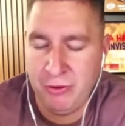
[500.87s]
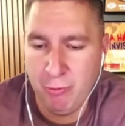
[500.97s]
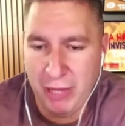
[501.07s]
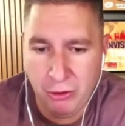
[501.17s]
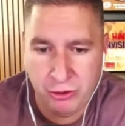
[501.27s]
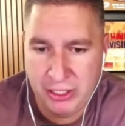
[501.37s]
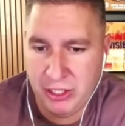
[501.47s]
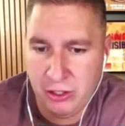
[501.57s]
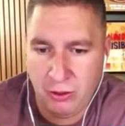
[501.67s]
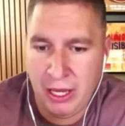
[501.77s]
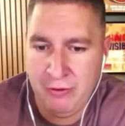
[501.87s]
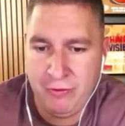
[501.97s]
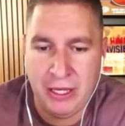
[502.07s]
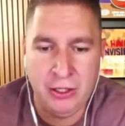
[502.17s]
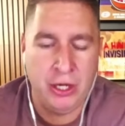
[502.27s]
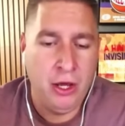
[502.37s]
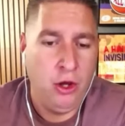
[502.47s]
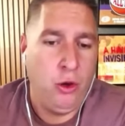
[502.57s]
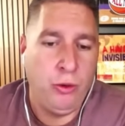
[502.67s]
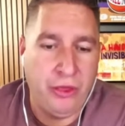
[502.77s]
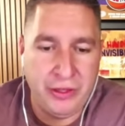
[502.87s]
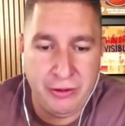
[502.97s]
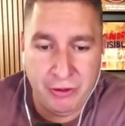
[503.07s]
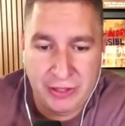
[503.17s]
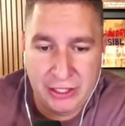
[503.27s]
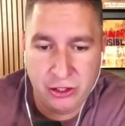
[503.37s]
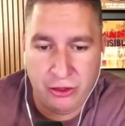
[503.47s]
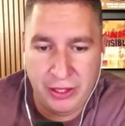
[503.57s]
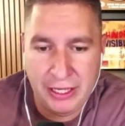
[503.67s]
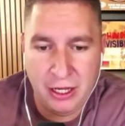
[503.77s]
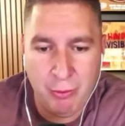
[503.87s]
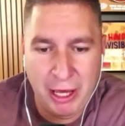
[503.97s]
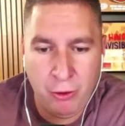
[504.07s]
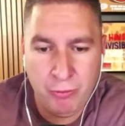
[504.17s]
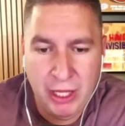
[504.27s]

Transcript: boundaries in your life and the different things you're thinking about.